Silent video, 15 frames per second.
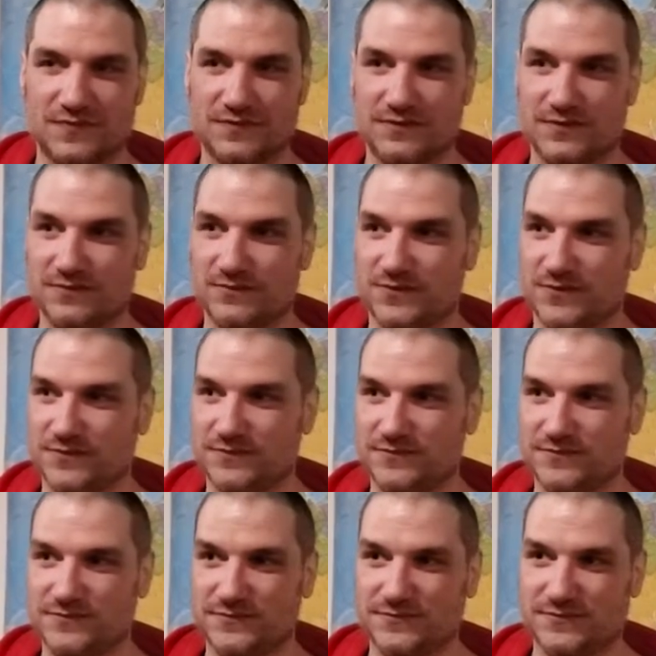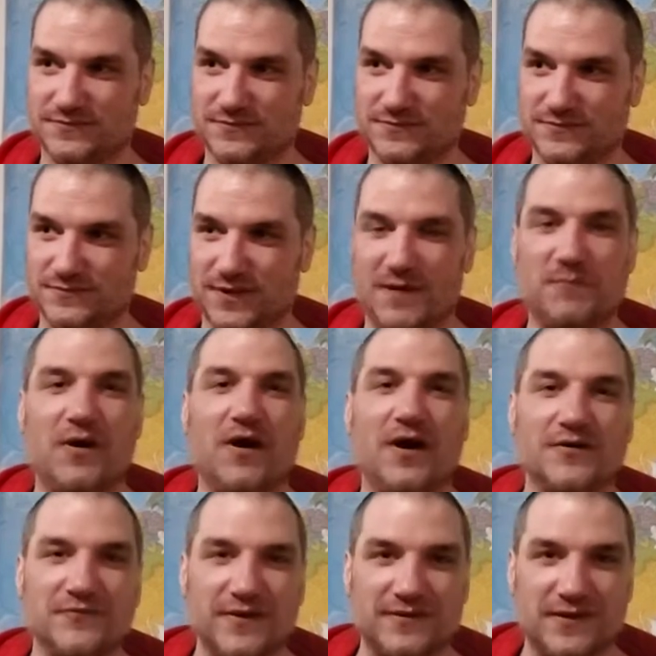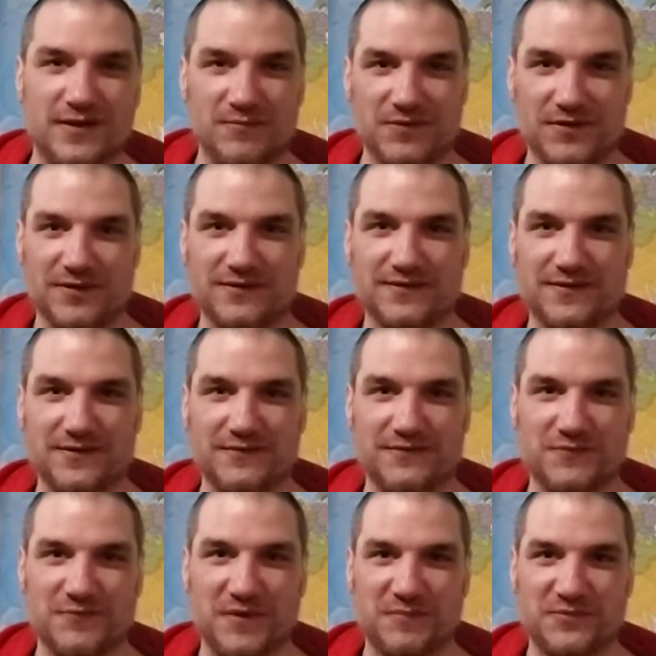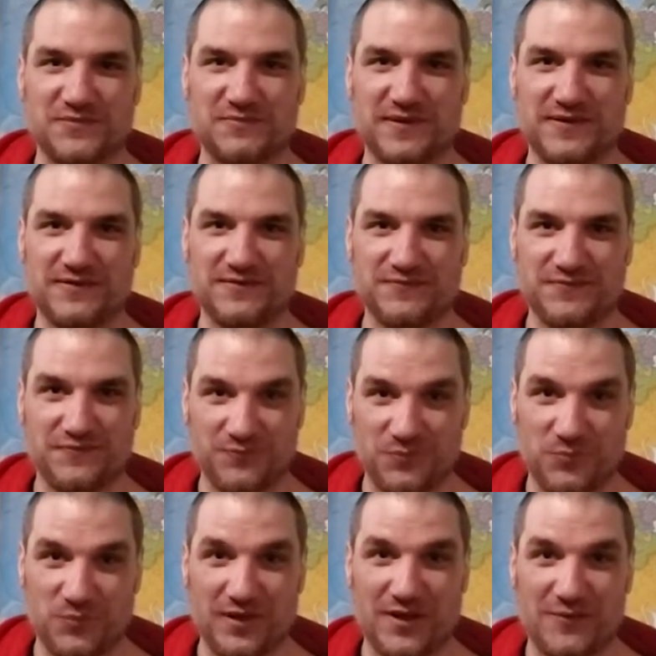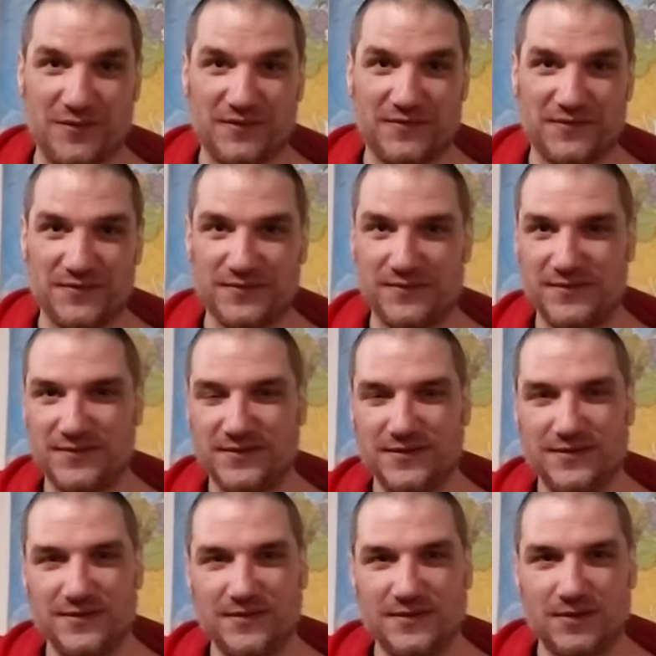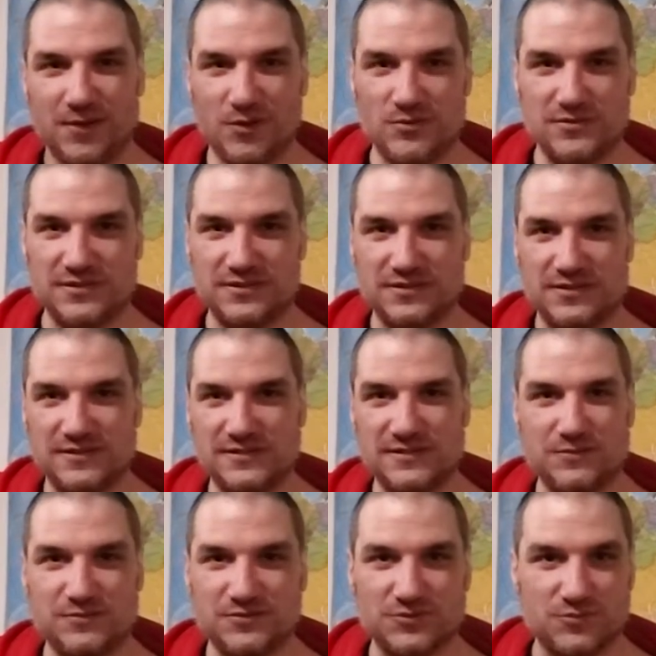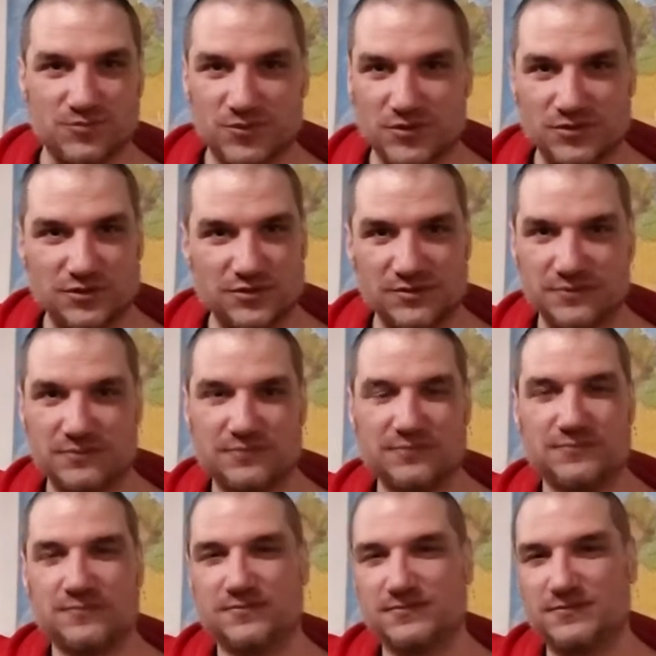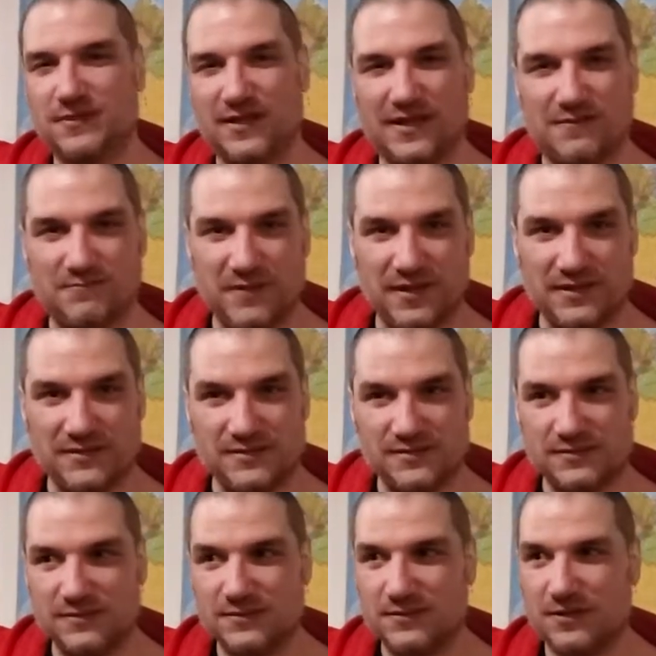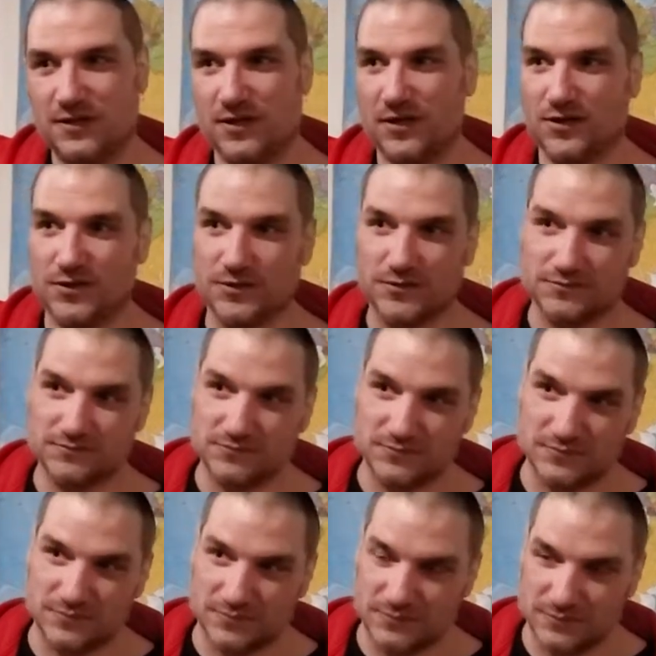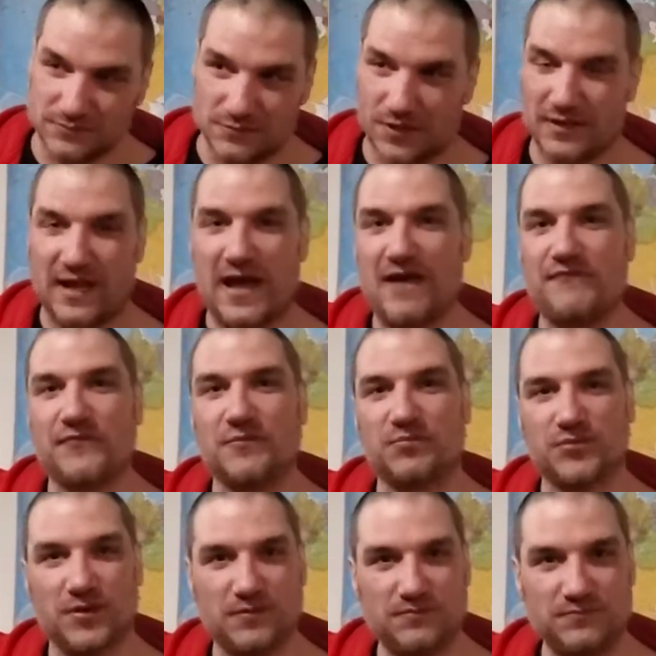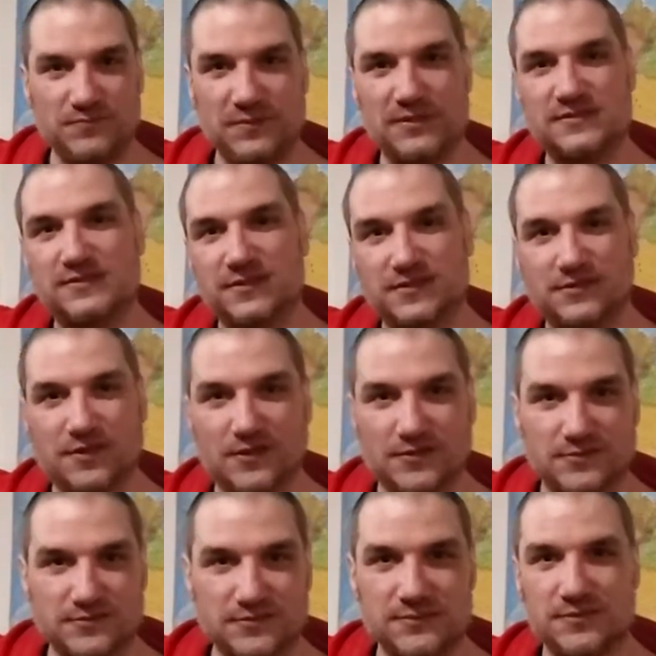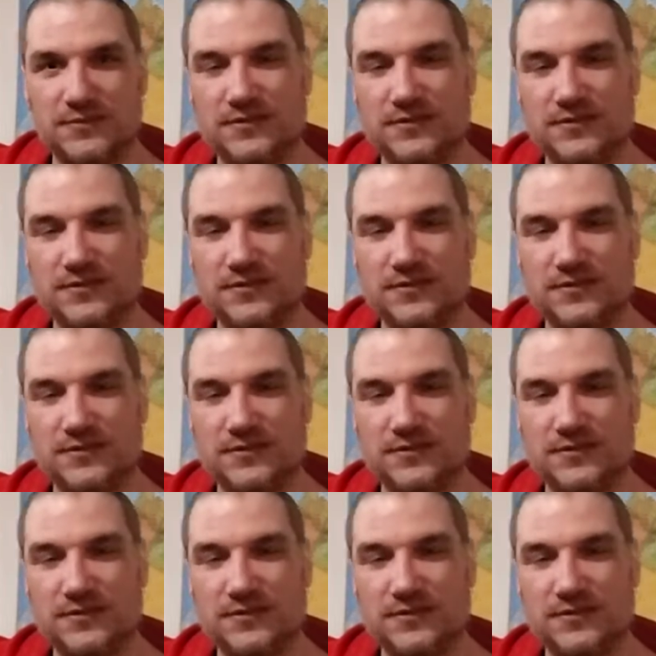Okay, well, I'm high right now, but I'm gonna tell you from my perspective of what I went through. OCDC was the worst. The inmates are not half your problem. It's the guards.